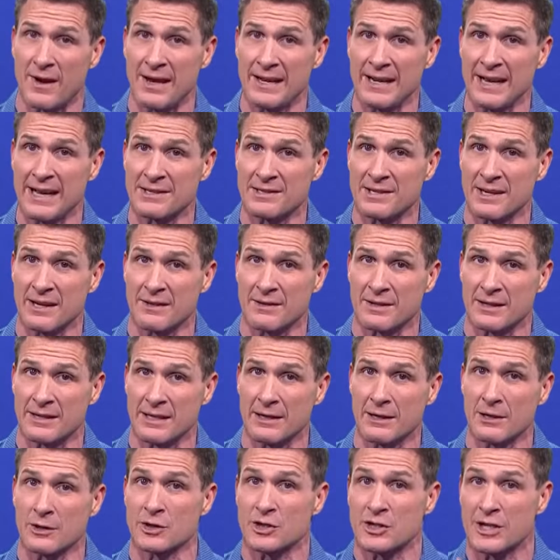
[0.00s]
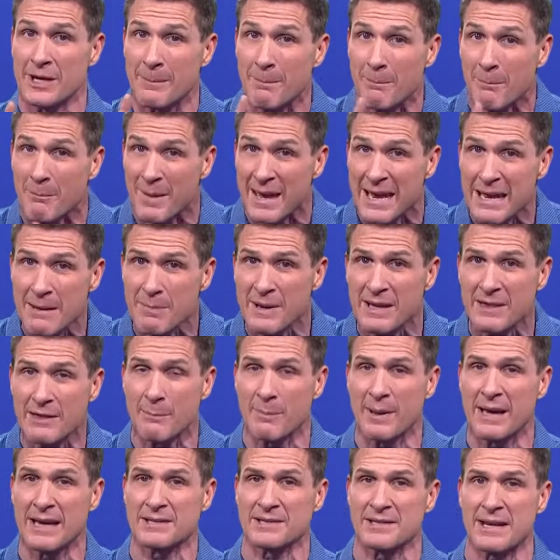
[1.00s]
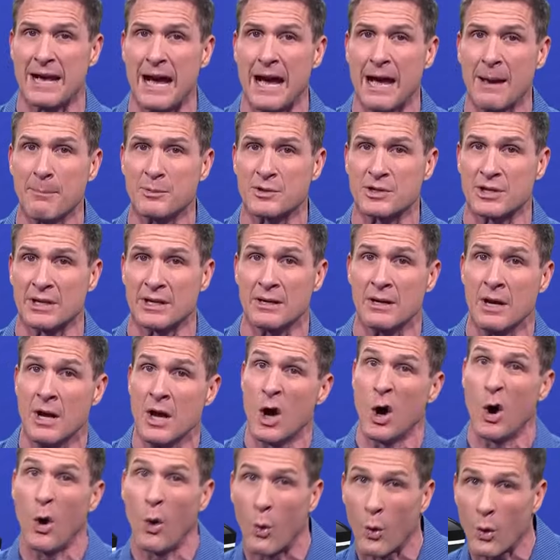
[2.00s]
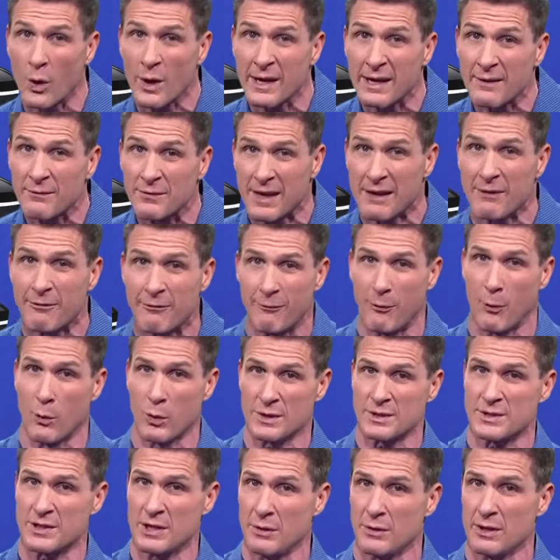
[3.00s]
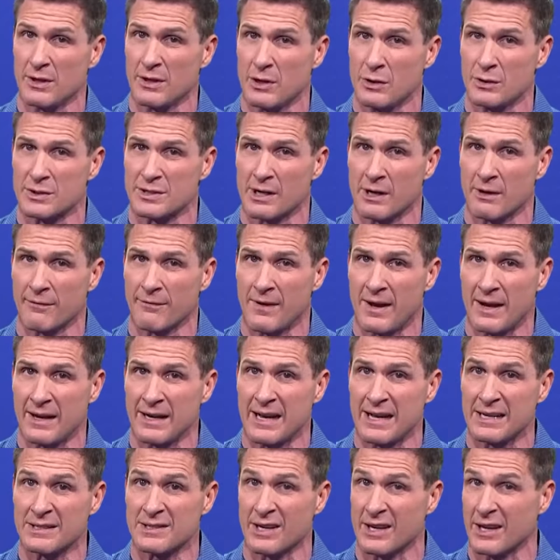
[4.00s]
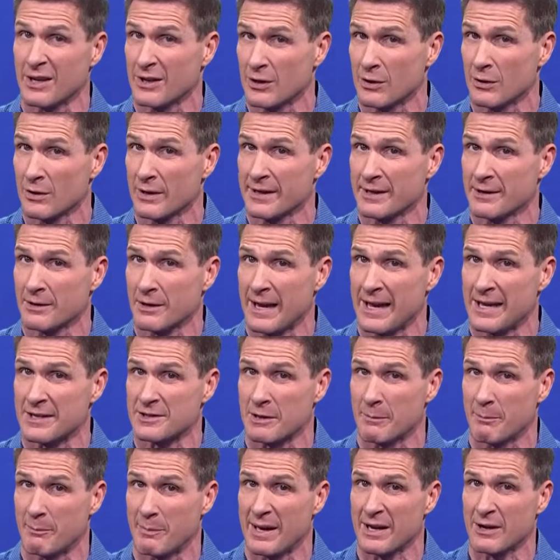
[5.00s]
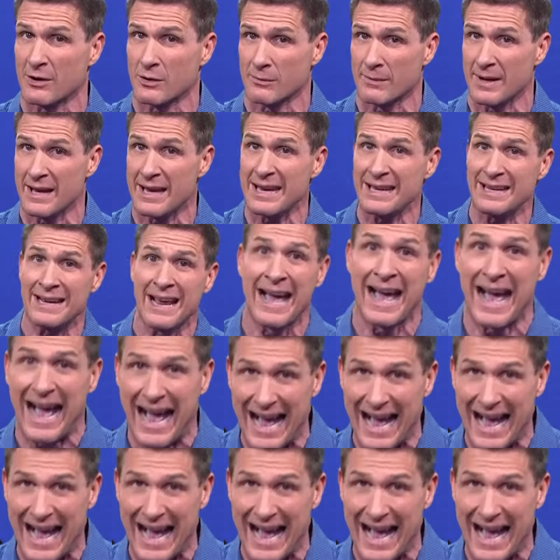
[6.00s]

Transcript: financing at the dealership may be the best option, or if they force you to use their financing and your lender has a better rate,